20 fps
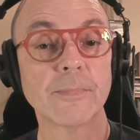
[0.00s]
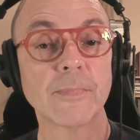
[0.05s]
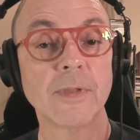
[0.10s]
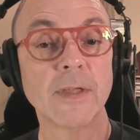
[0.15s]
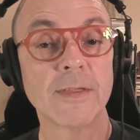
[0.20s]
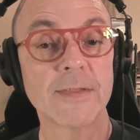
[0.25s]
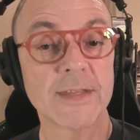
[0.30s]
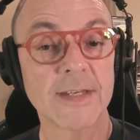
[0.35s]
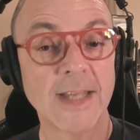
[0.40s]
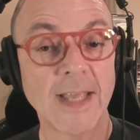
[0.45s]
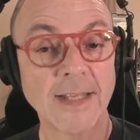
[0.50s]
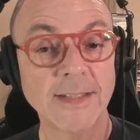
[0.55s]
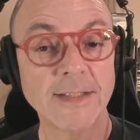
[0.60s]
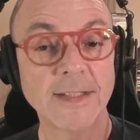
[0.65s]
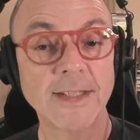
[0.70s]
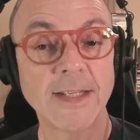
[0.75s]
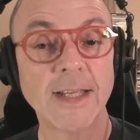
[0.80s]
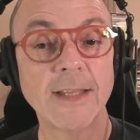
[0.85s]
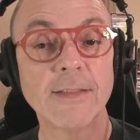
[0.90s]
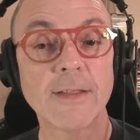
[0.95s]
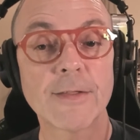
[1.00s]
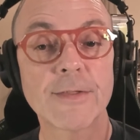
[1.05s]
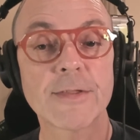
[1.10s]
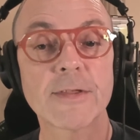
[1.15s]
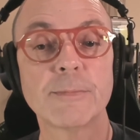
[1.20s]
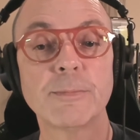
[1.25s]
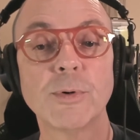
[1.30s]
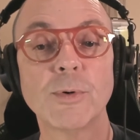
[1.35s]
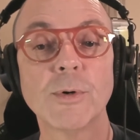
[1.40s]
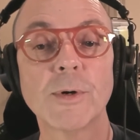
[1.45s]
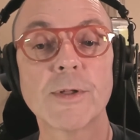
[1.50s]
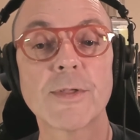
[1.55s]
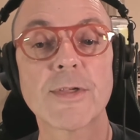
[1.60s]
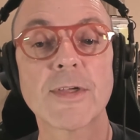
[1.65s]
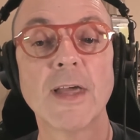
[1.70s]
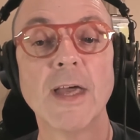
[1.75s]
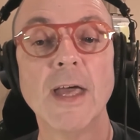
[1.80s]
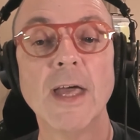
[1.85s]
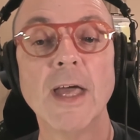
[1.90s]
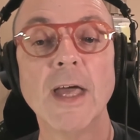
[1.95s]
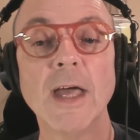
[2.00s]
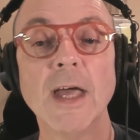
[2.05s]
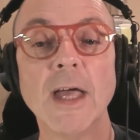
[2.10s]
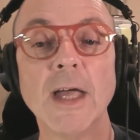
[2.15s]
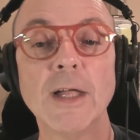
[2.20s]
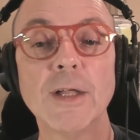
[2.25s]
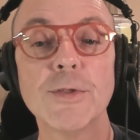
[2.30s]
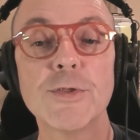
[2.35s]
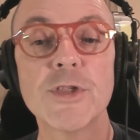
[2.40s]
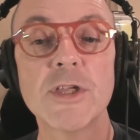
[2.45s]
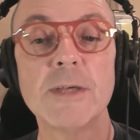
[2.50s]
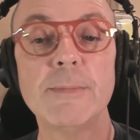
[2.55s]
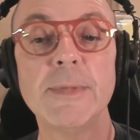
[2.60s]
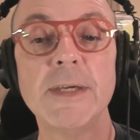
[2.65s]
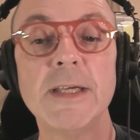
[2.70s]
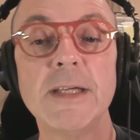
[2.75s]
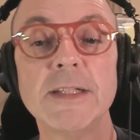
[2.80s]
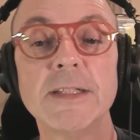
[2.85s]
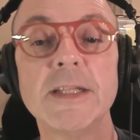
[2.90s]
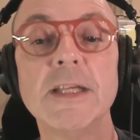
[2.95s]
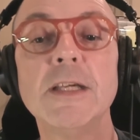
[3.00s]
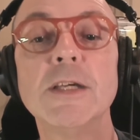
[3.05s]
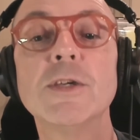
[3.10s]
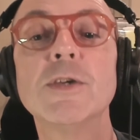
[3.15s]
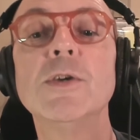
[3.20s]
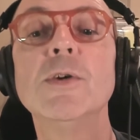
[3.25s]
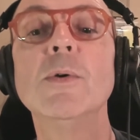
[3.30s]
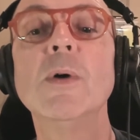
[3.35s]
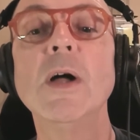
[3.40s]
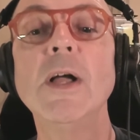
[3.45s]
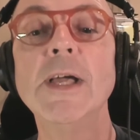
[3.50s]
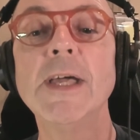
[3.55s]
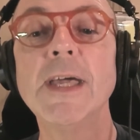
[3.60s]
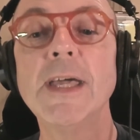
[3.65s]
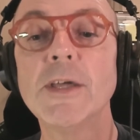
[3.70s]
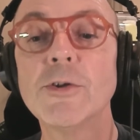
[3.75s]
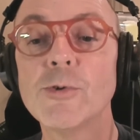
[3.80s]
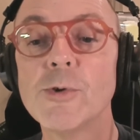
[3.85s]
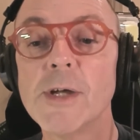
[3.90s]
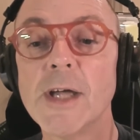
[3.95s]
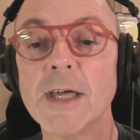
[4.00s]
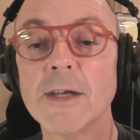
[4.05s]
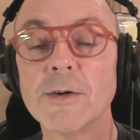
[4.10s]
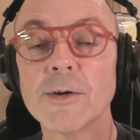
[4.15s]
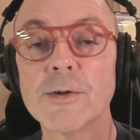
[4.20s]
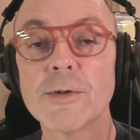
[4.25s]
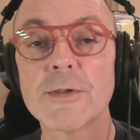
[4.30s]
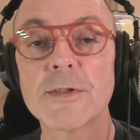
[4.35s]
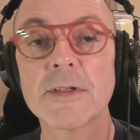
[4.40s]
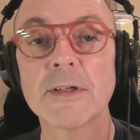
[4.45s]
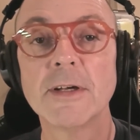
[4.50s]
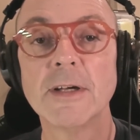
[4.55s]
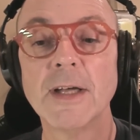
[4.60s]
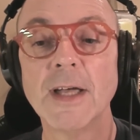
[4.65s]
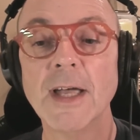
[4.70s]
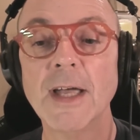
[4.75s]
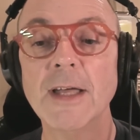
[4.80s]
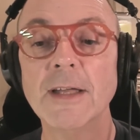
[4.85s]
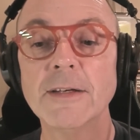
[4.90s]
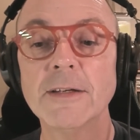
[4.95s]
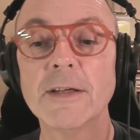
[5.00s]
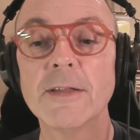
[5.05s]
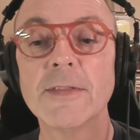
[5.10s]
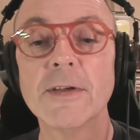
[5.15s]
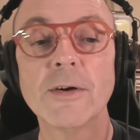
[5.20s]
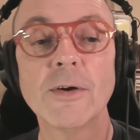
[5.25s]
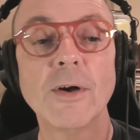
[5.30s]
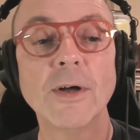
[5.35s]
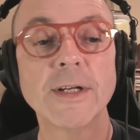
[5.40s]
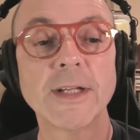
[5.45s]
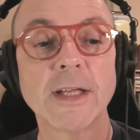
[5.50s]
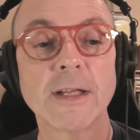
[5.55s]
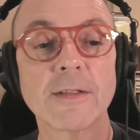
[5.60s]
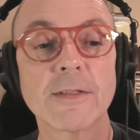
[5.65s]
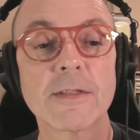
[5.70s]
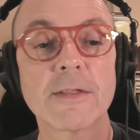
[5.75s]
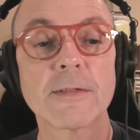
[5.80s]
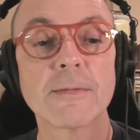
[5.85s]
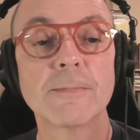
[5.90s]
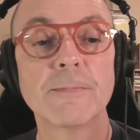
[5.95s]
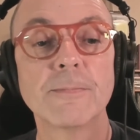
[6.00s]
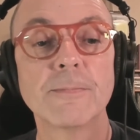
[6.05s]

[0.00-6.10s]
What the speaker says: is an entity that supports LGBTQIA creators and their audience,